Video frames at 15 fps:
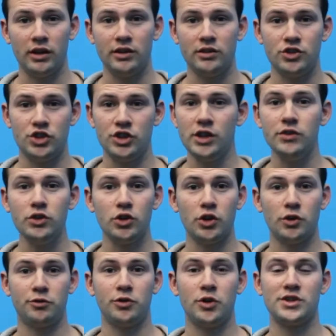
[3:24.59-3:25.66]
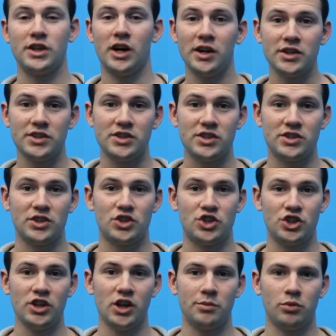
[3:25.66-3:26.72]
and she even got her first unassisted
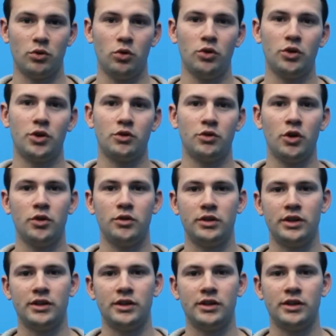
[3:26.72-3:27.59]
chin-up all on her own